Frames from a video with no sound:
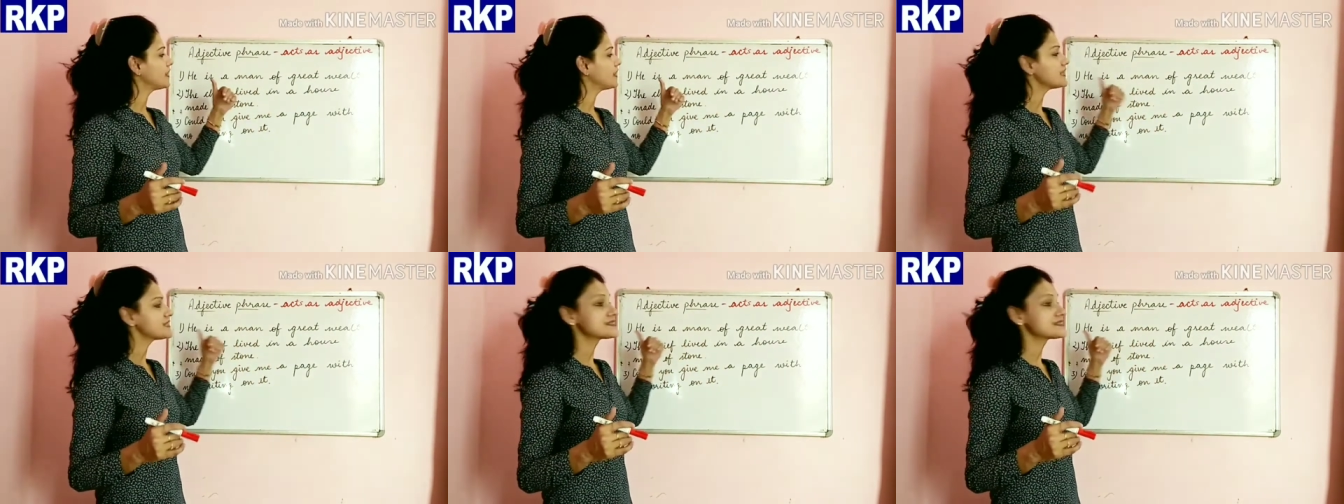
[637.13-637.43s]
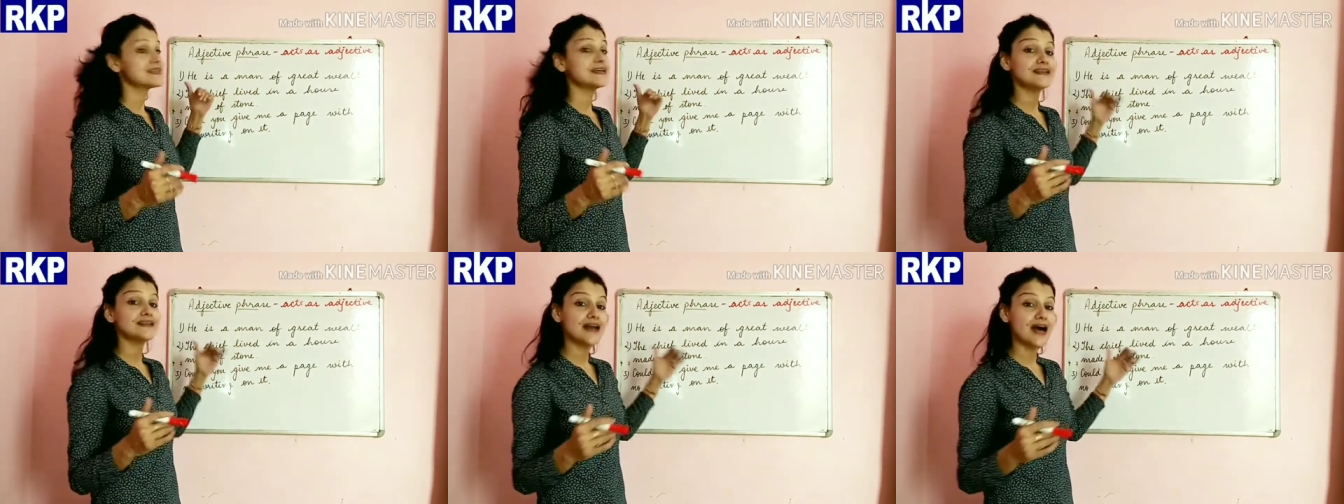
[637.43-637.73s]
is
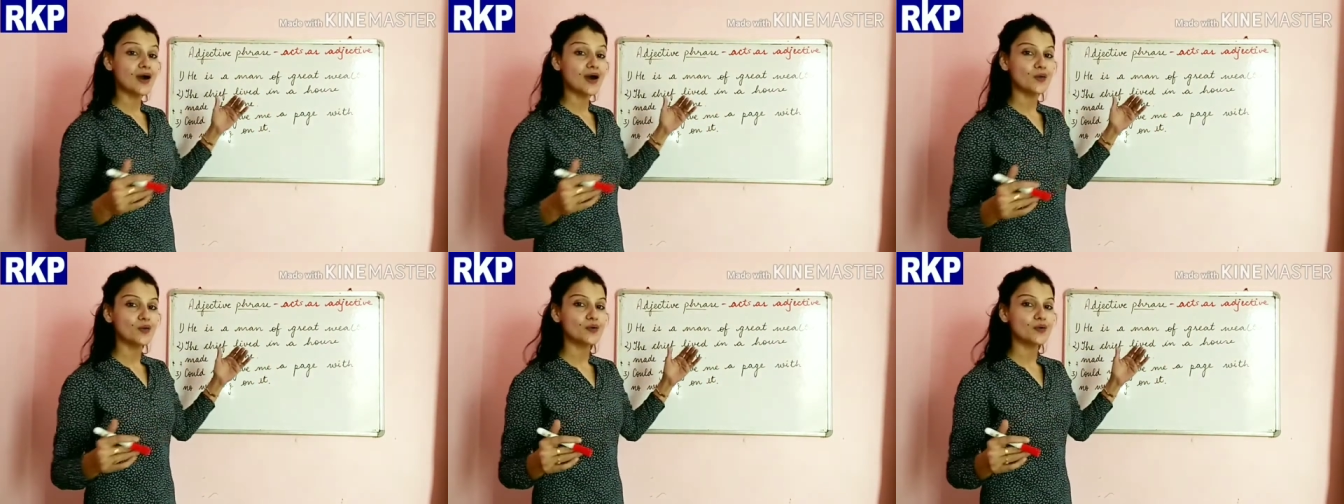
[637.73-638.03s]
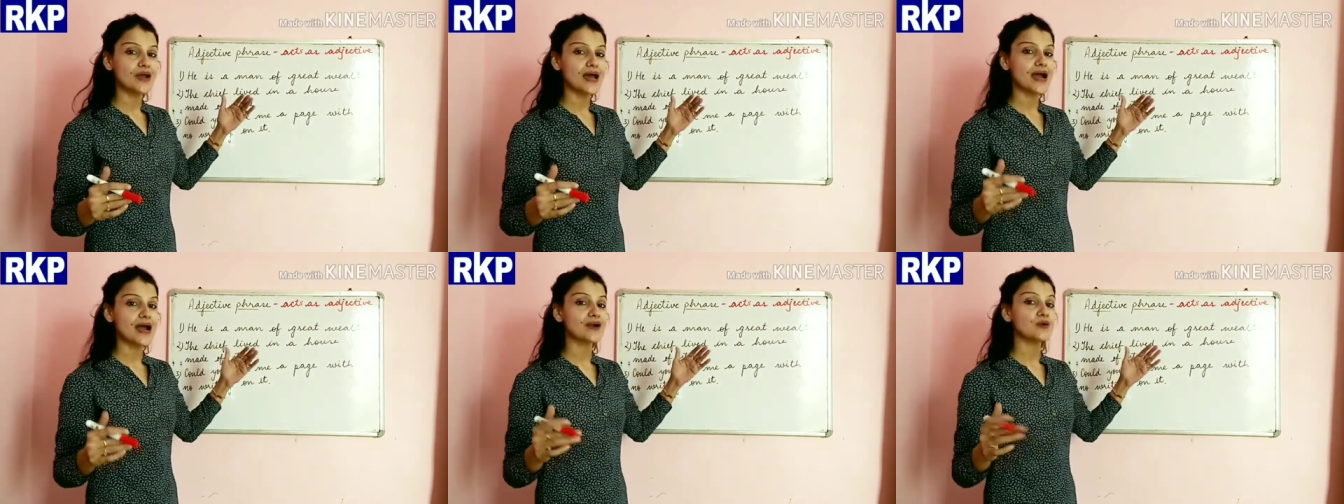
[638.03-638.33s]
the
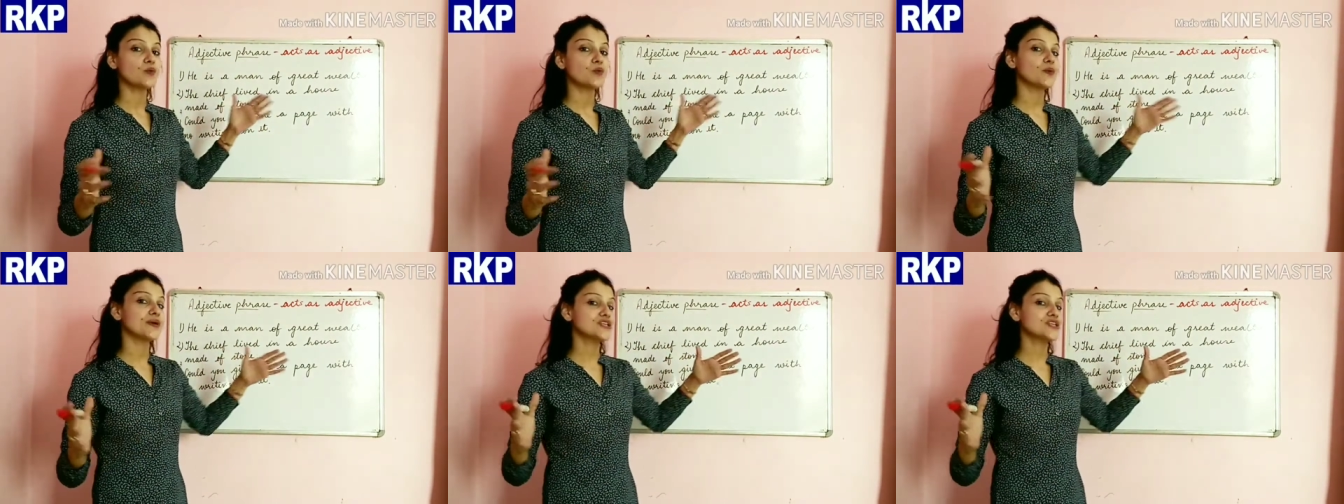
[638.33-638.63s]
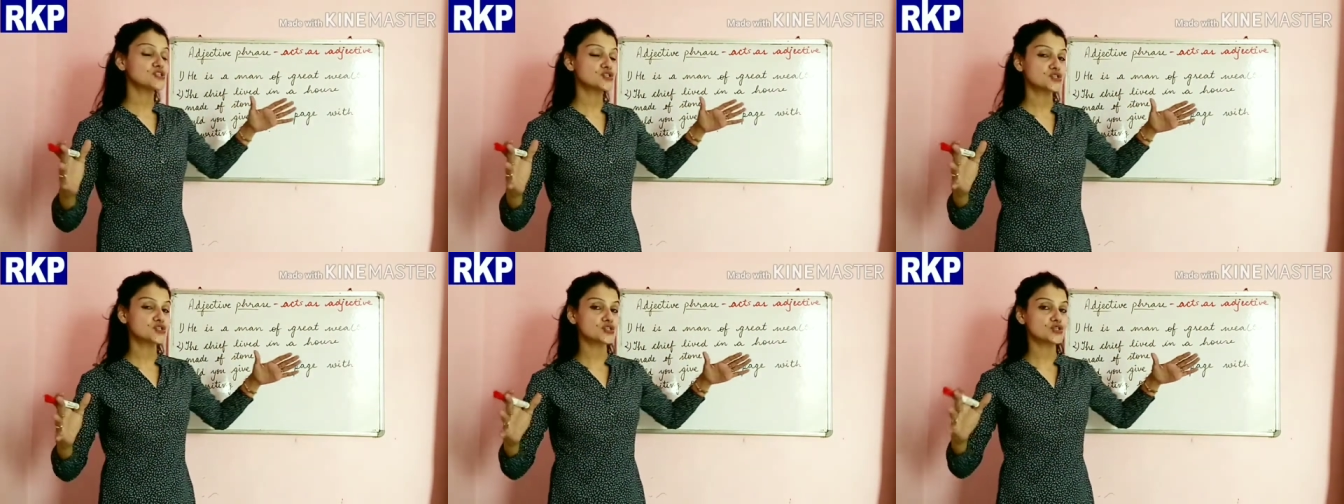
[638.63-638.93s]
noun and
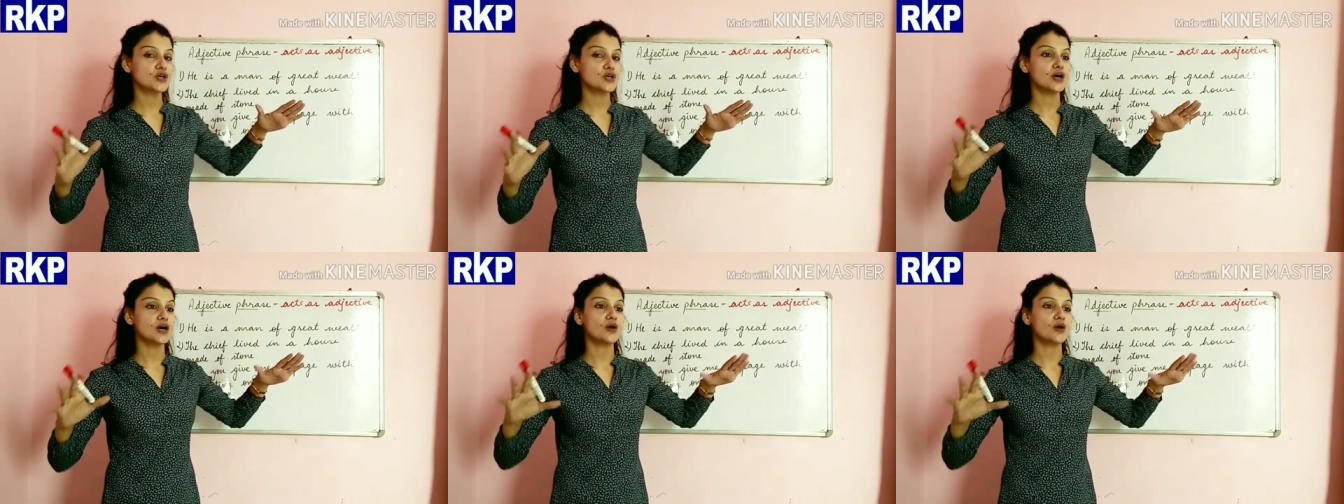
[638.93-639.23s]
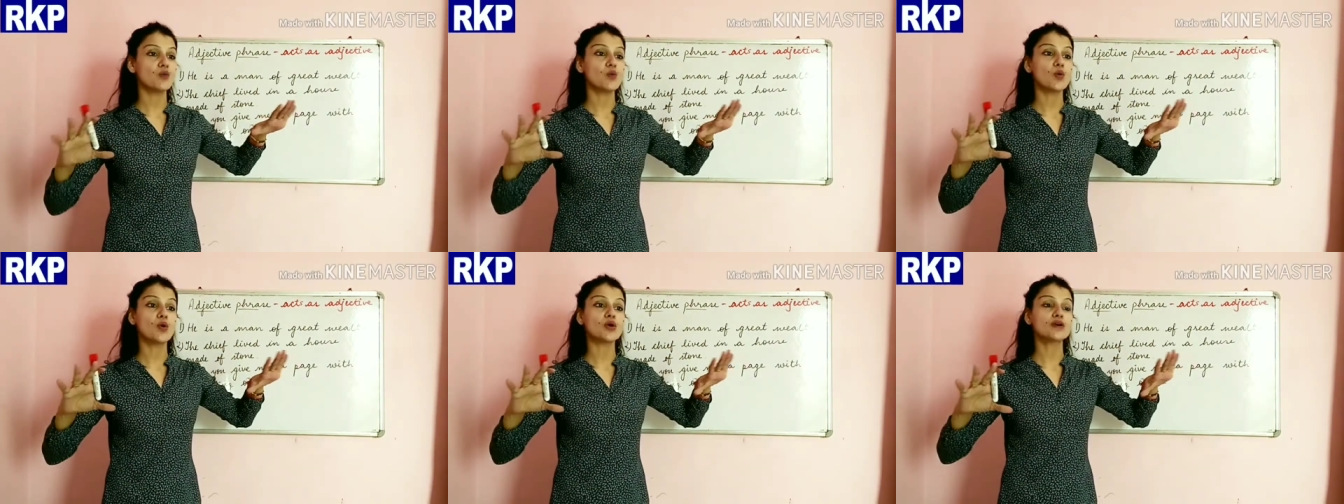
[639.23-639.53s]
which
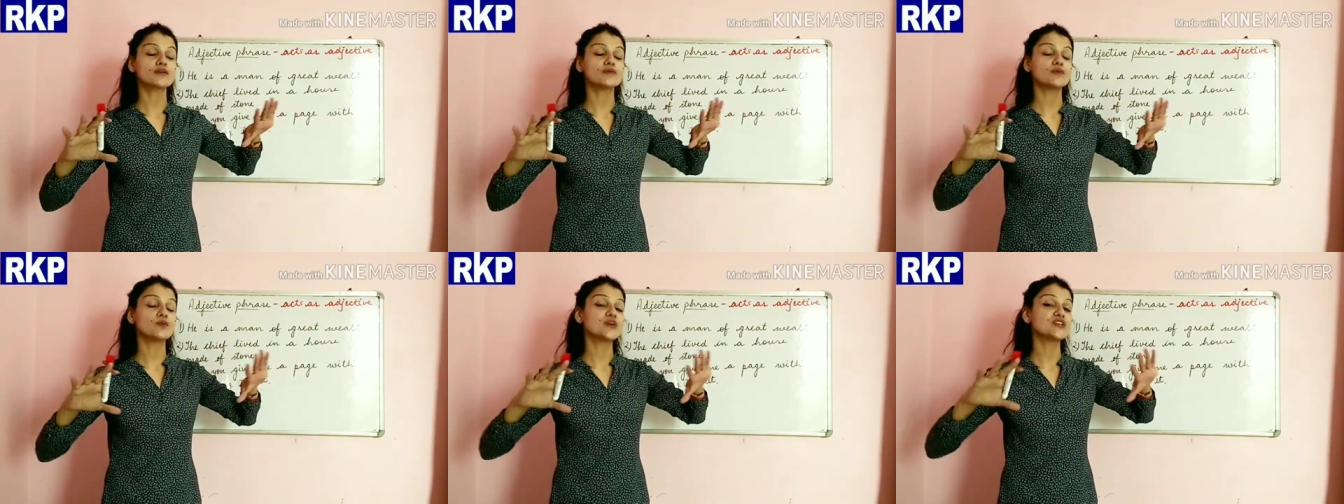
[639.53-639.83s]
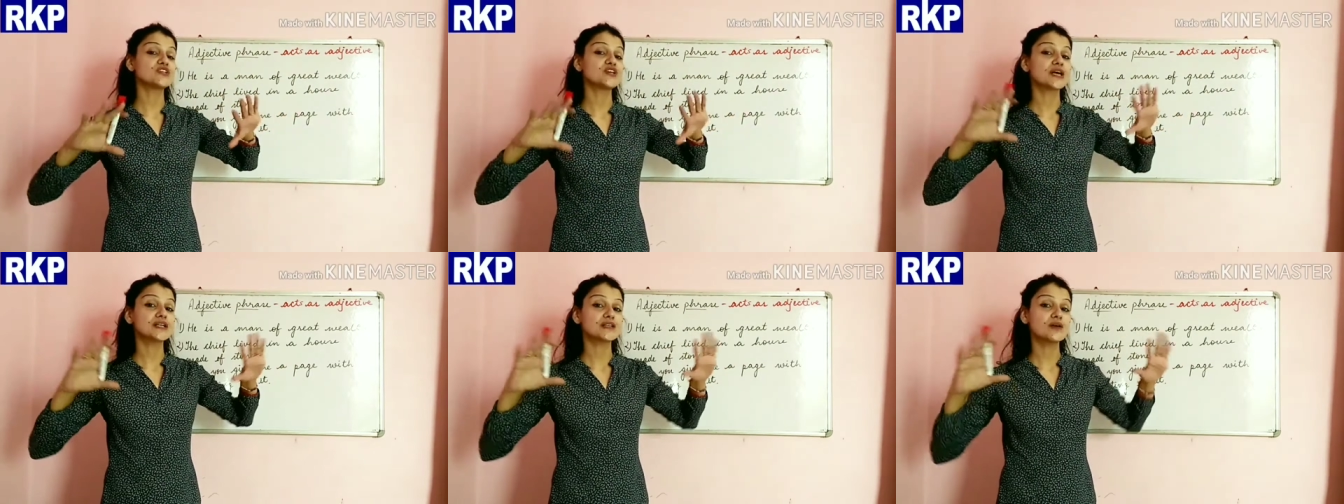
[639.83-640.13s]
are
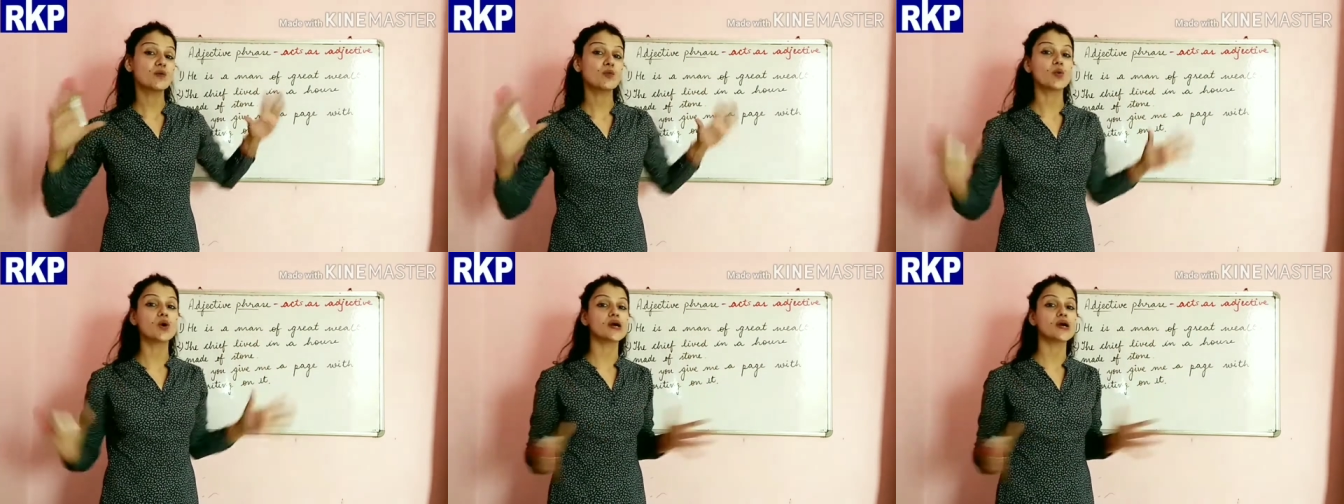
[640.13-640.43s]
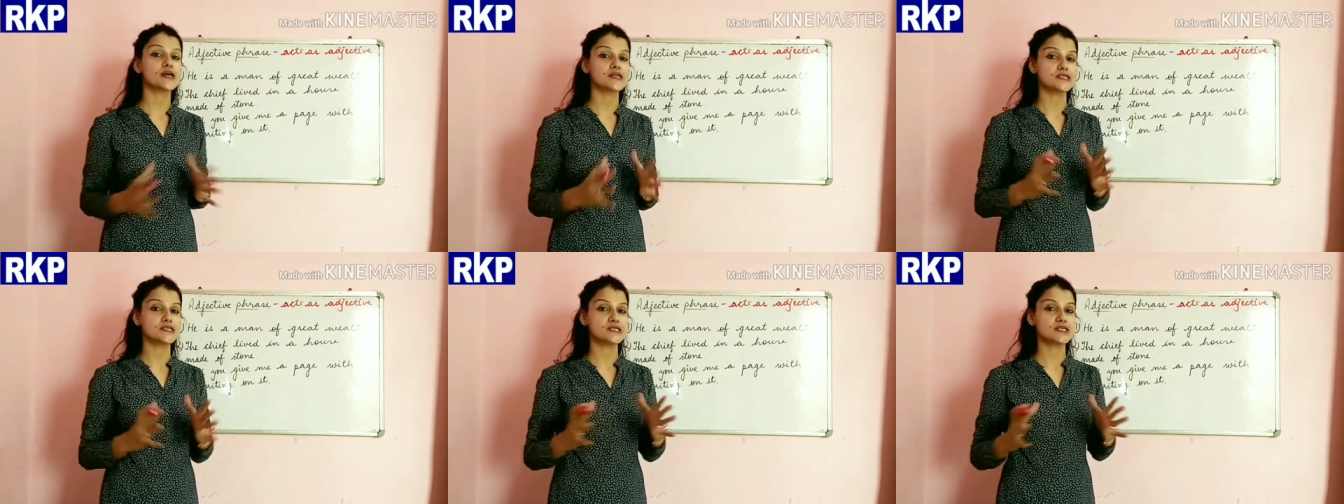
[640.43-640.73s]
the
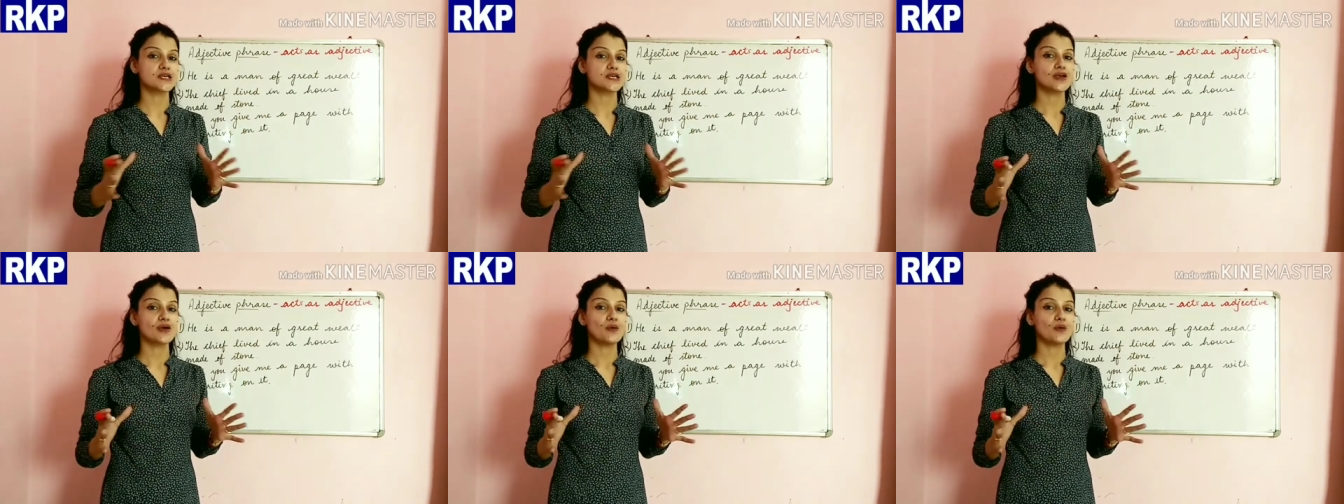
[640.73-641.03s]
words